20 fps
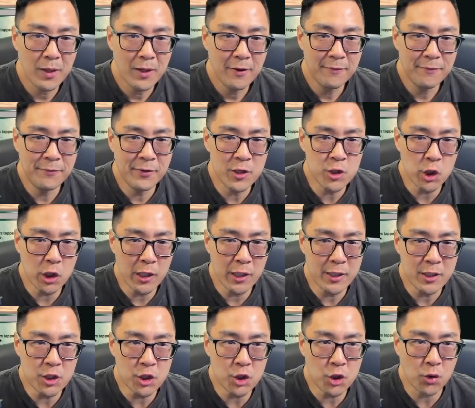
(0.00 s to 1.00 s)

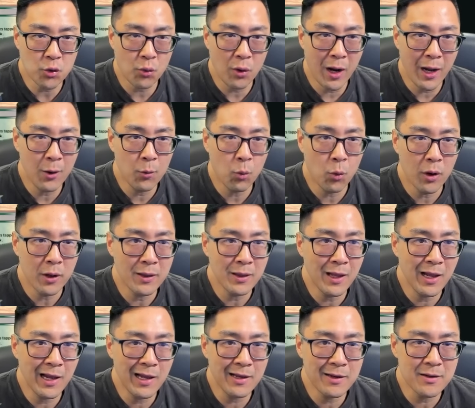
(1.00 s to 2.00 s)
Vigilance Scry 1
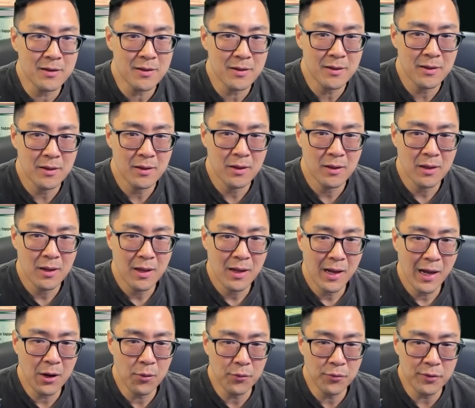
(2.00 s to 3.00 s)
land.
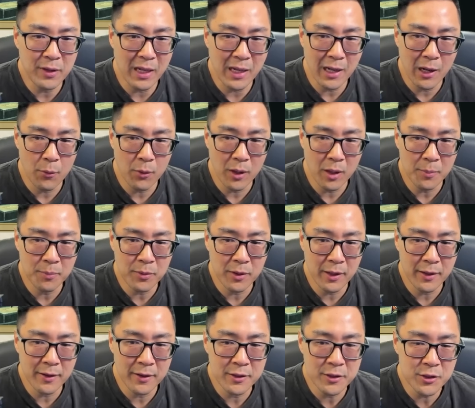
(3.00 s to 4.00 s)
I don't think I want to
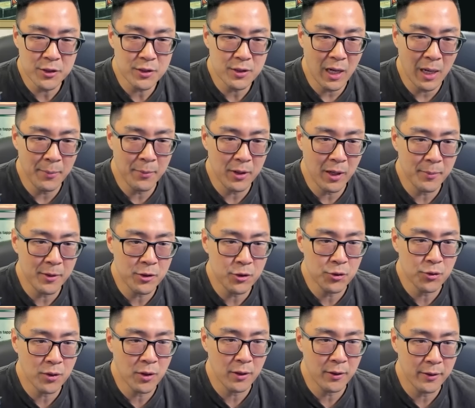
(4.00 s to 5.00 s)
play this. I'm a
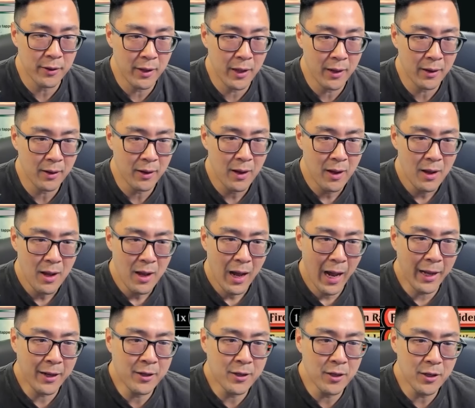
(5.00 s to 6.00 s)
2-color deck.
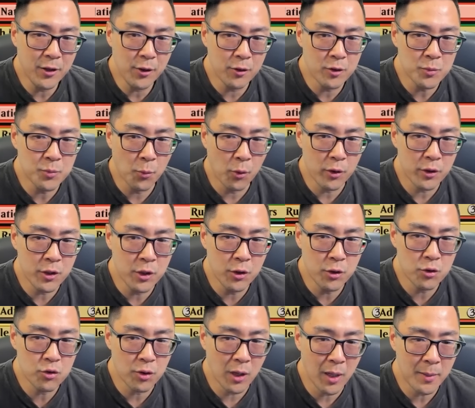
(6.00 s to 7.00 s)
I could use more
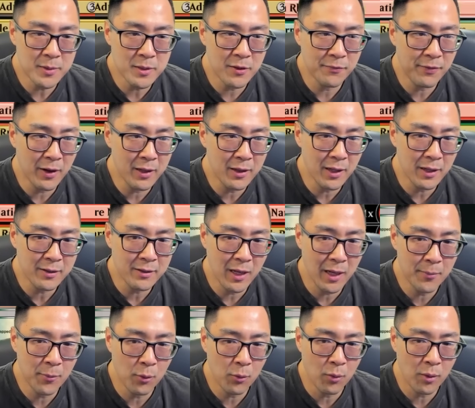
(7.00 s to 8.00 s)
2-drops. If I'd like
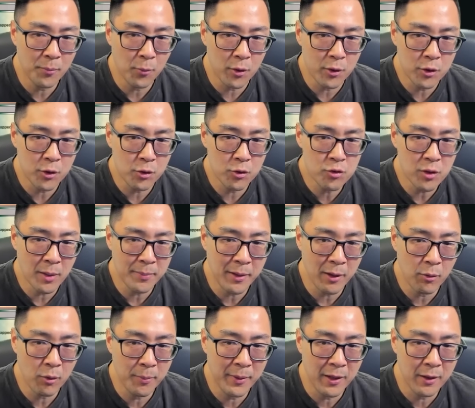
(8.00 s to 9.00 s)
table one more 2-drop, that
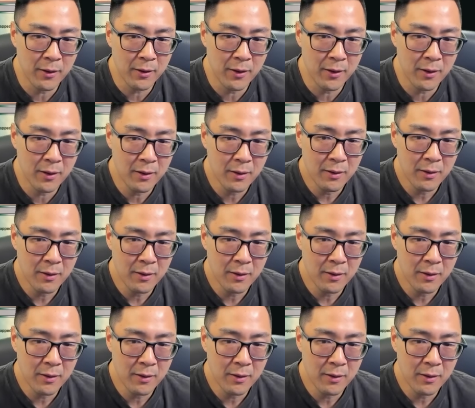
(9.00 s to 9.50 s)
would be good.